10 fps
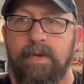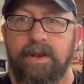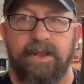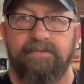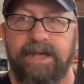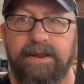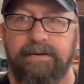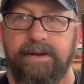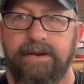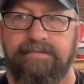Love that,
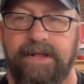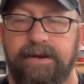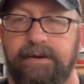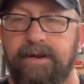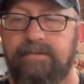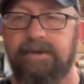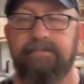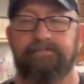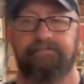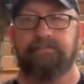I love that, I love it.
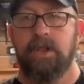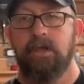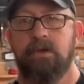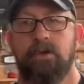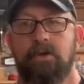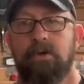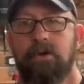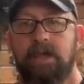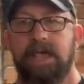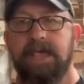
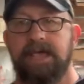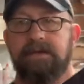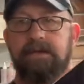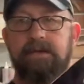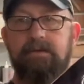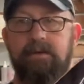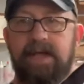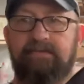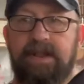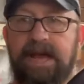And we
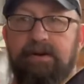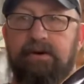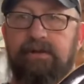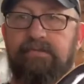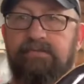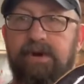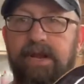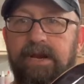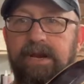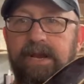have lacquer on the front.
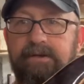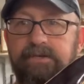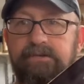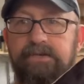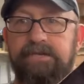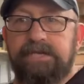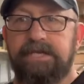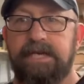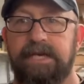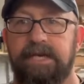Now, as you can
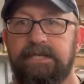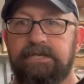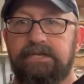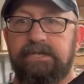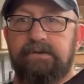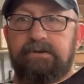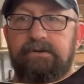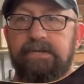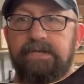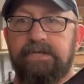see, it's
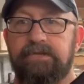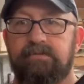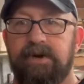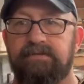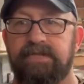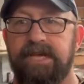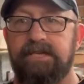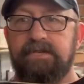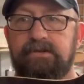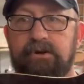still in its rough
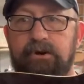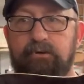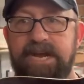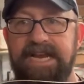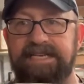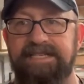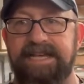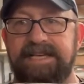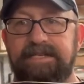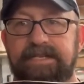stages, or green
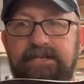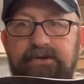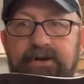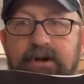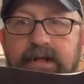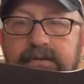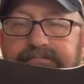stages, I should call it.